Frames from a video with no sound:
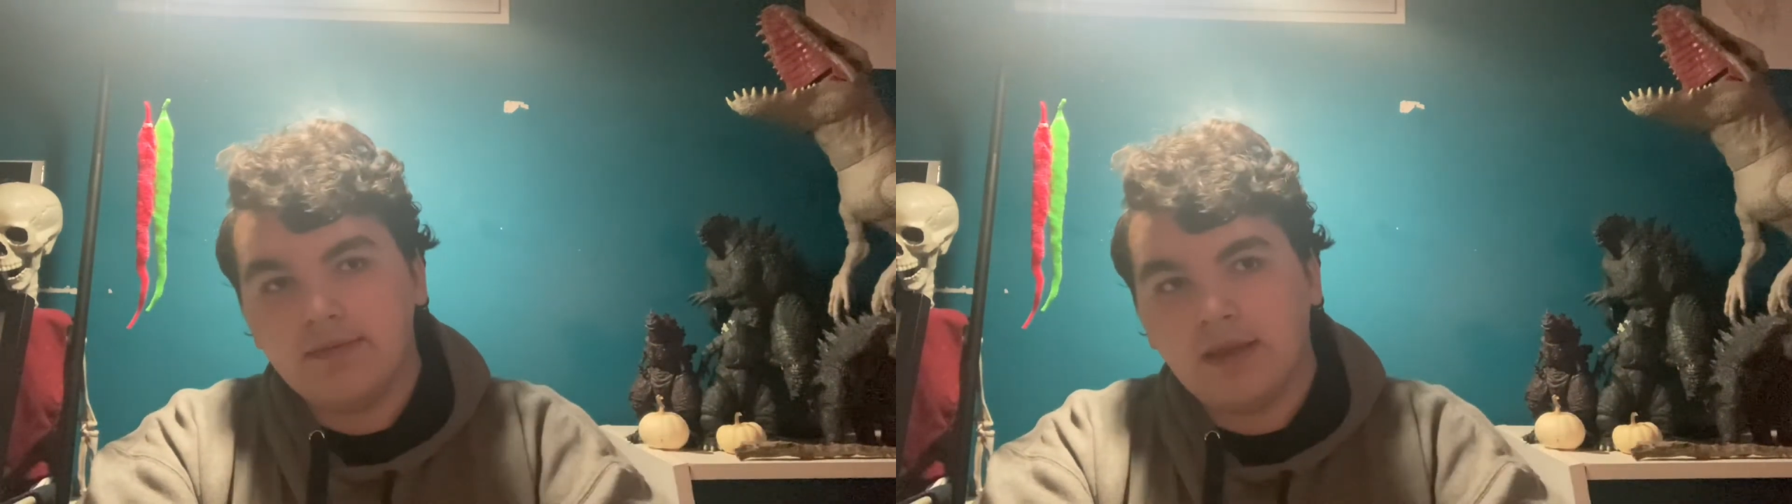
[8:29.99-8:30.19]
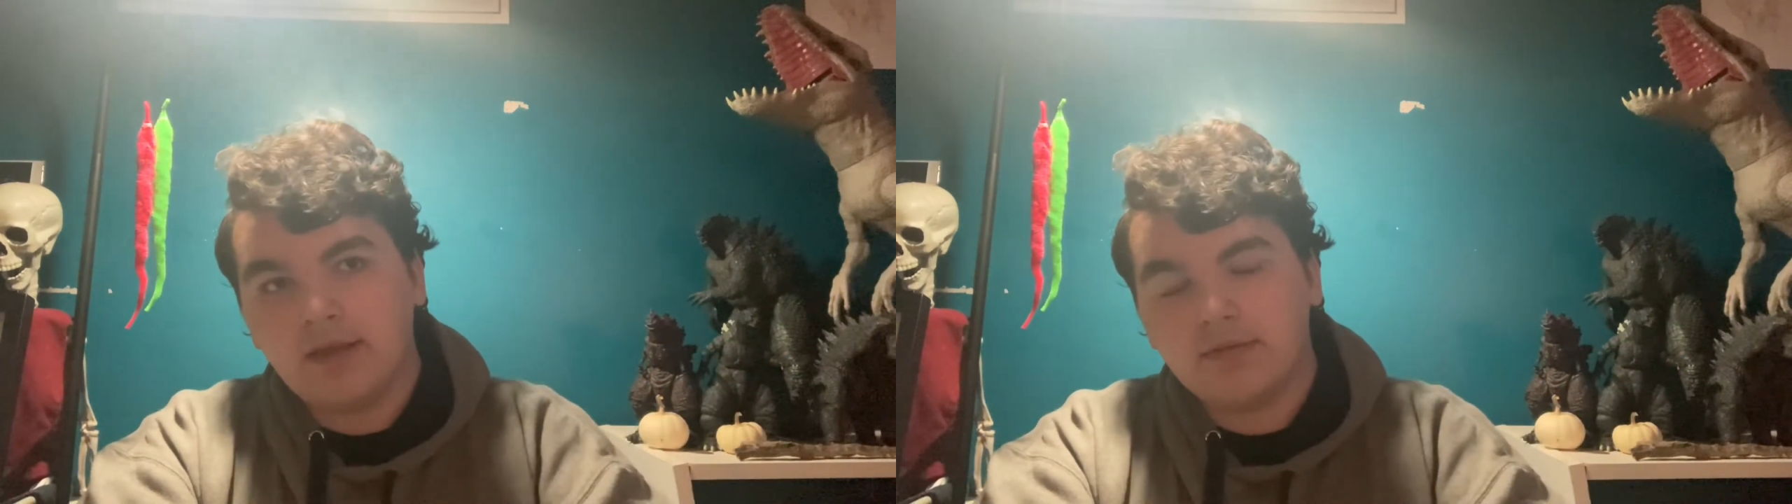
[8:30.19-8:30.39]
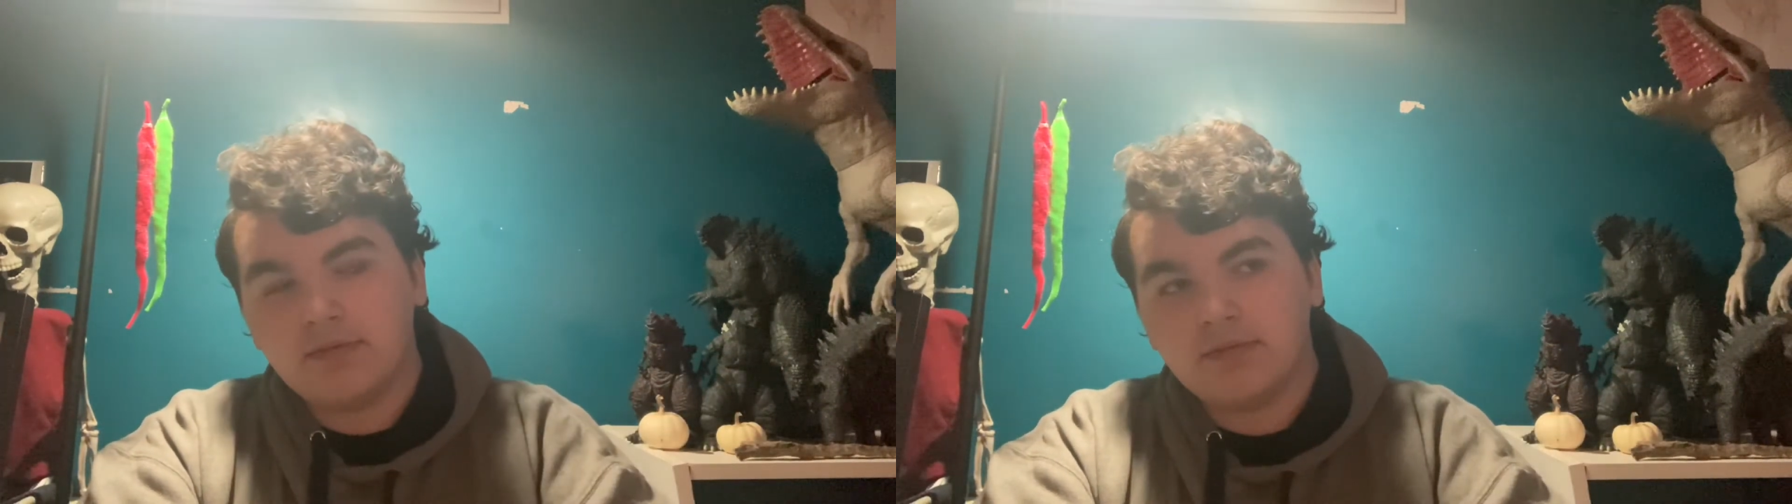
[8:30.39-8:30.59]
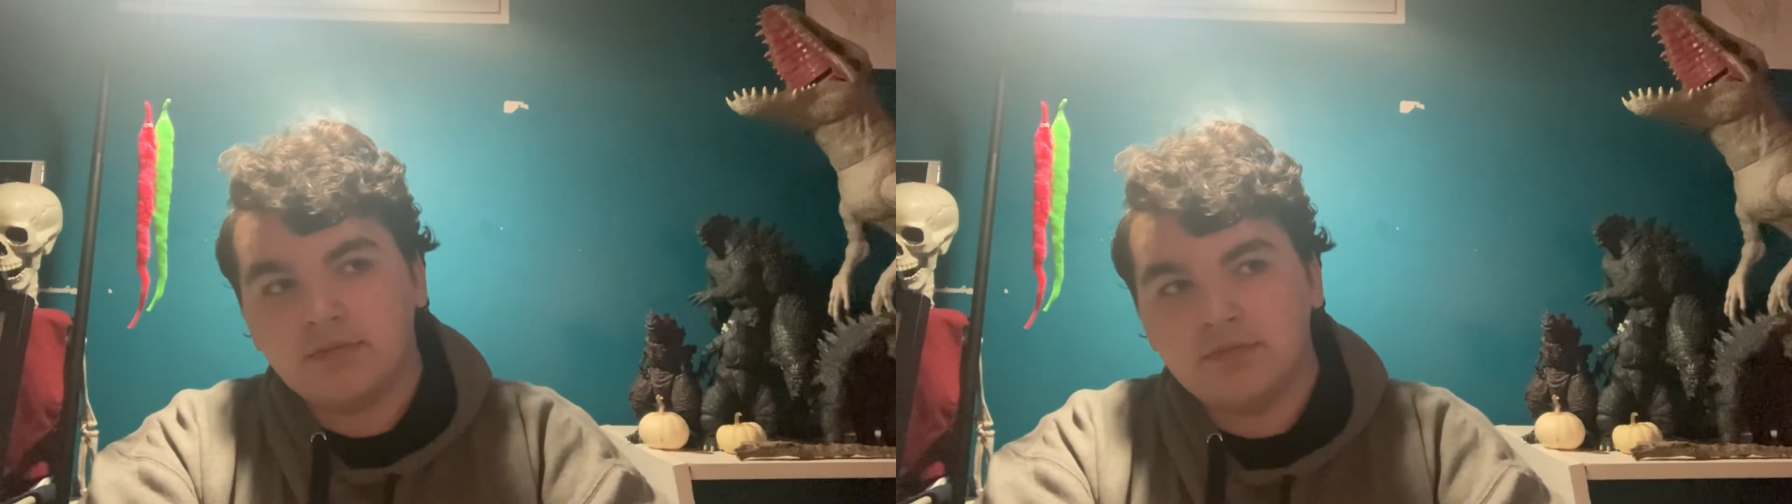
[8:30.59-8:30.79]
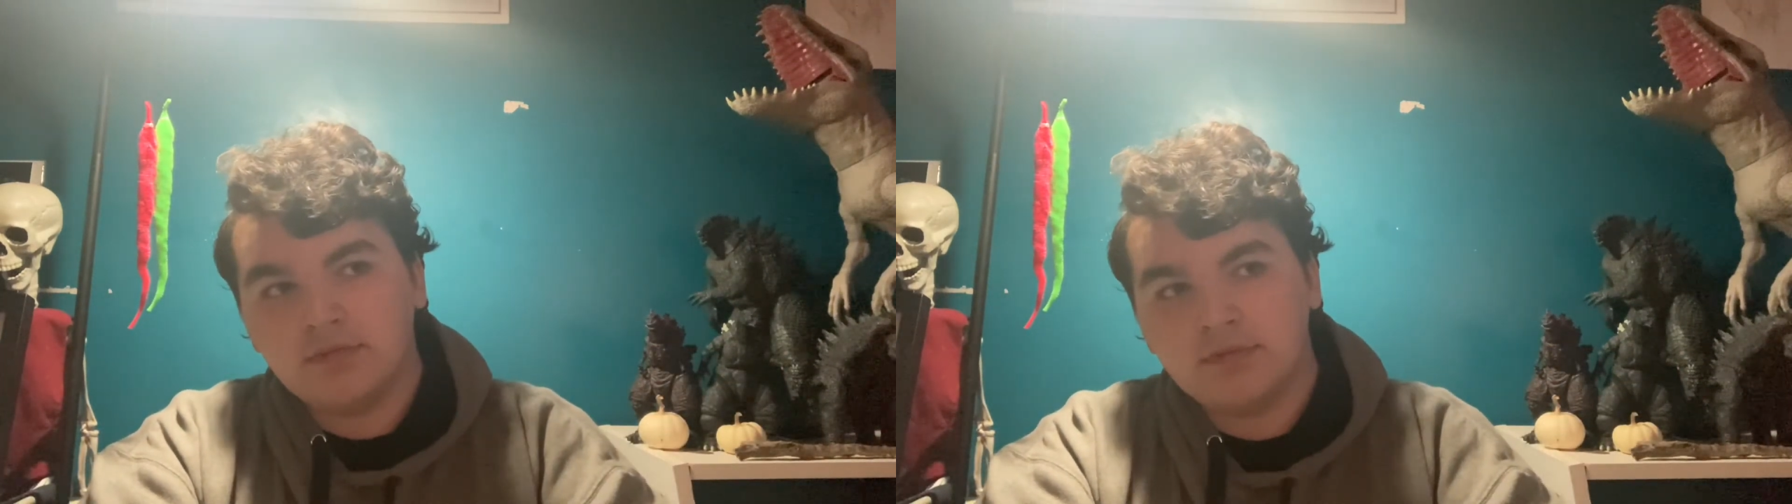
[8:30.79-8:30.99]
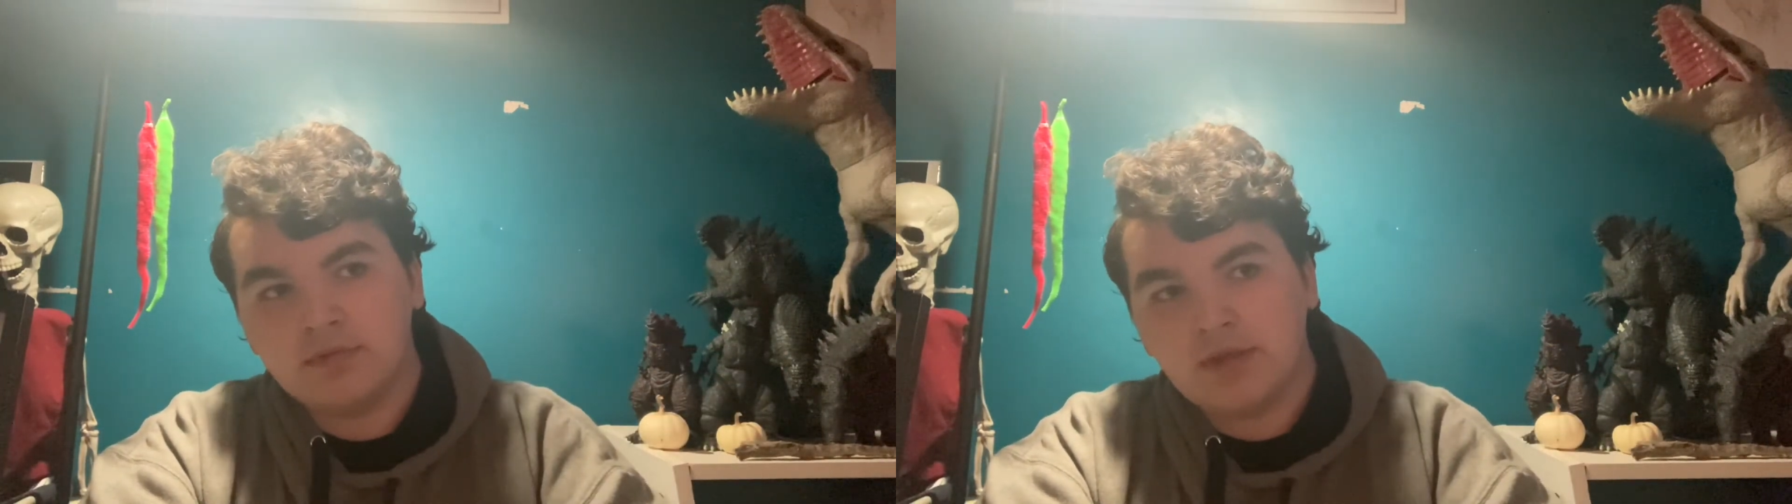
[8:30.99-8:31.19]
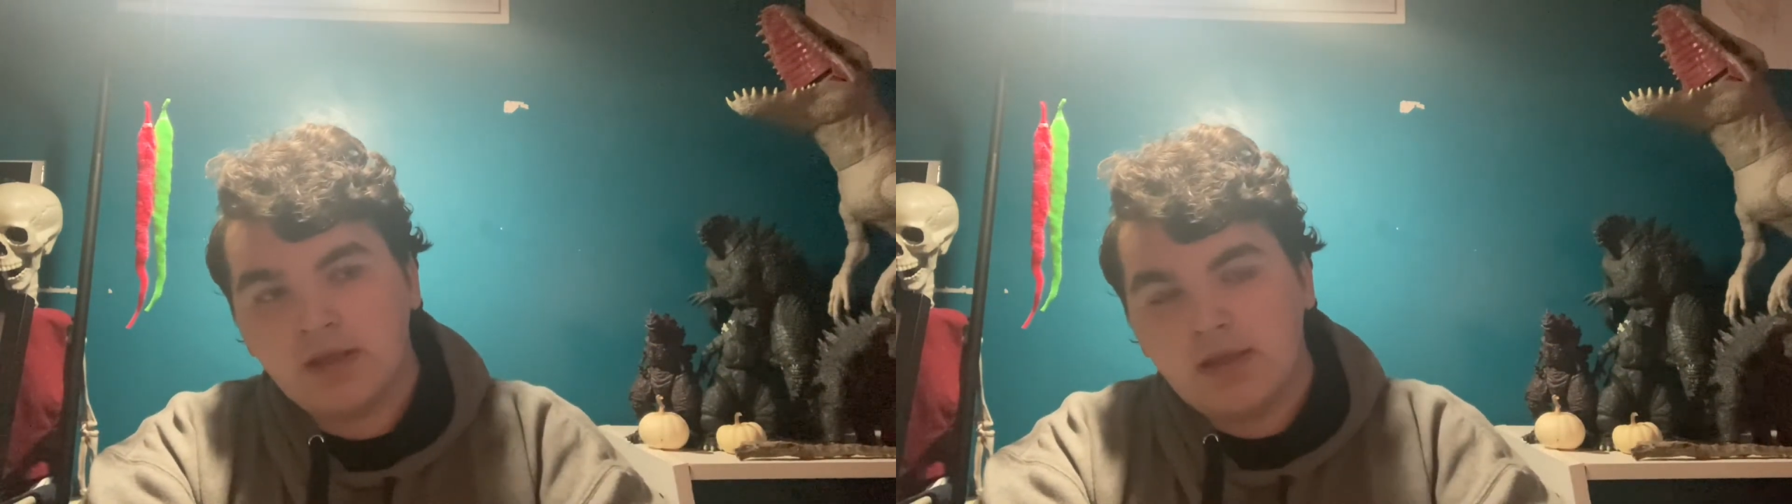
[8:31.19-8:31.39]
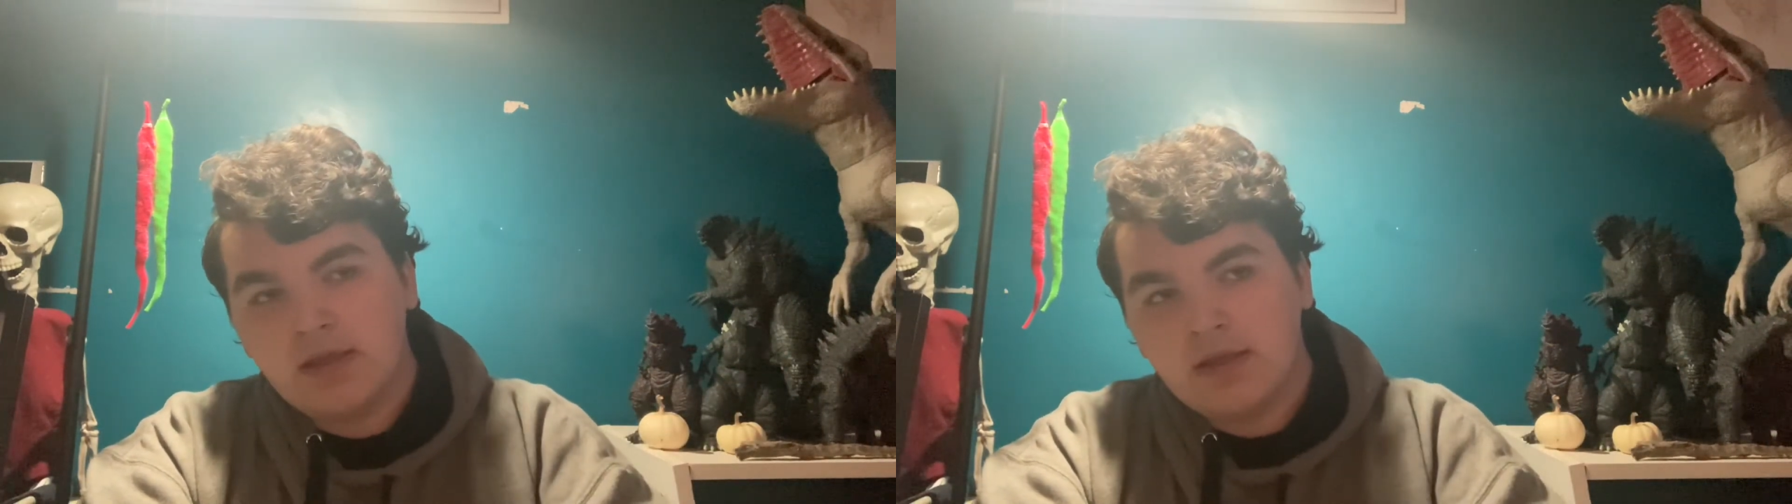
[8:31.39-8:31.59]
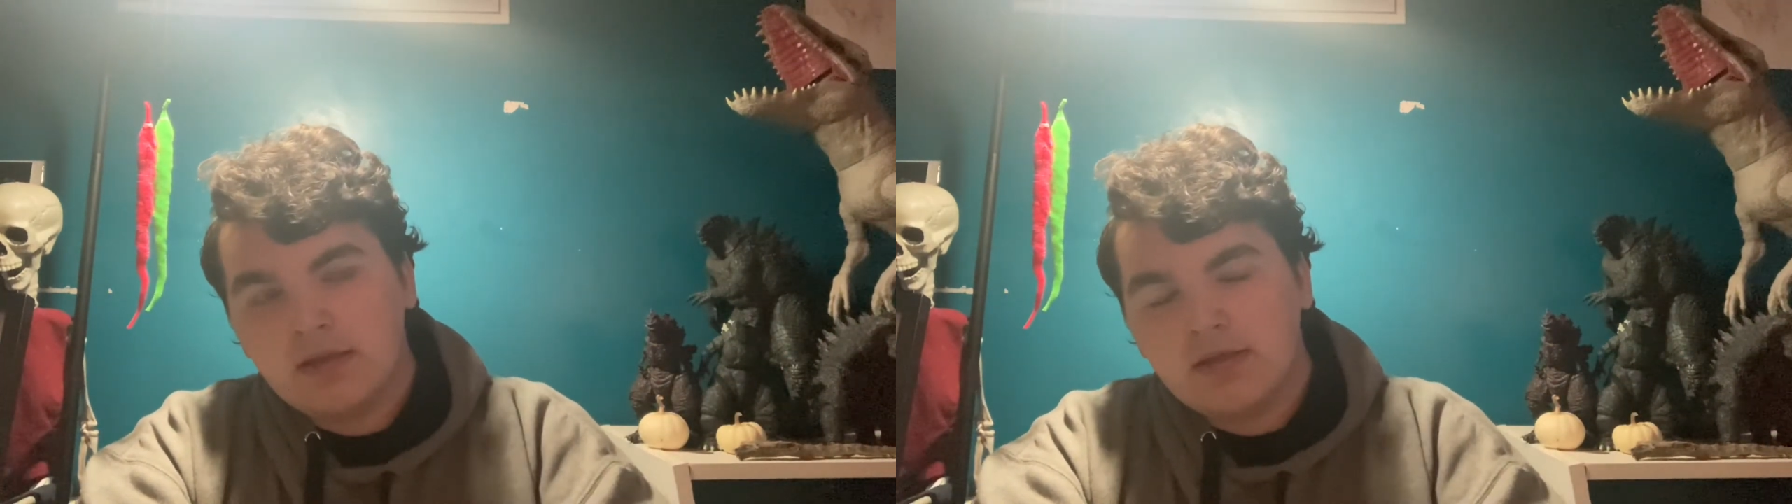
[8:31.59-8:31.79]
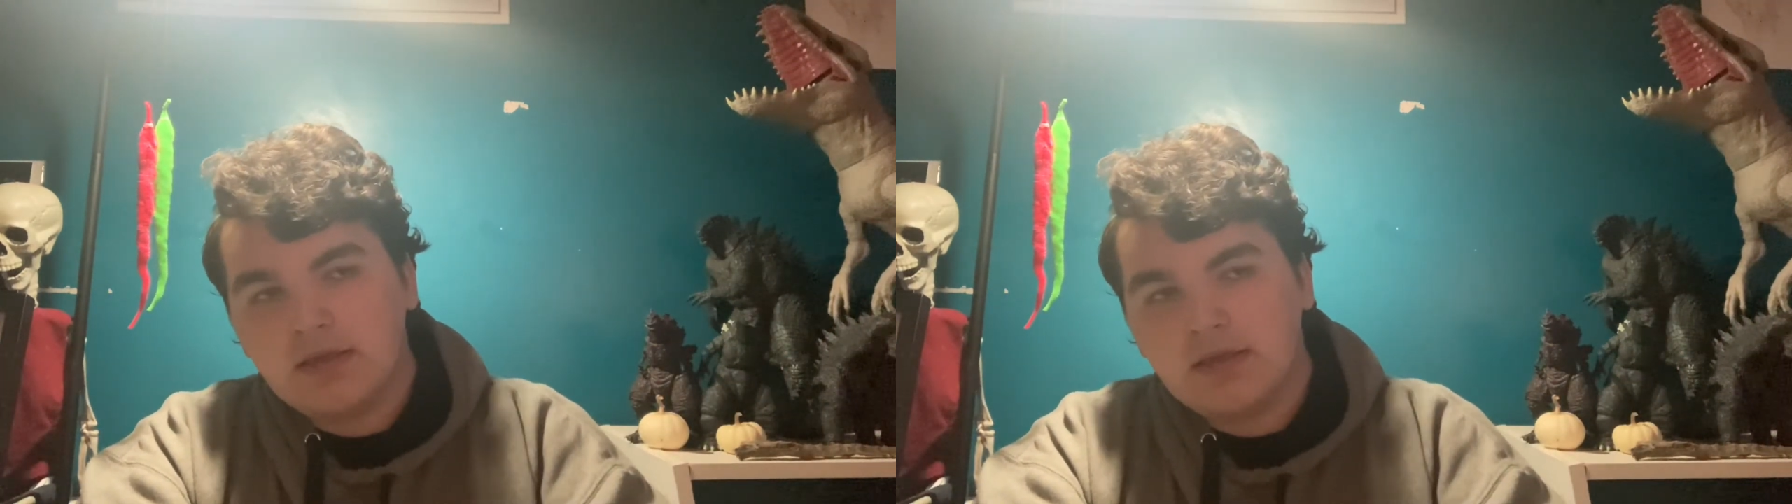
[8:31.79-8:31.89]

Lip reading: then he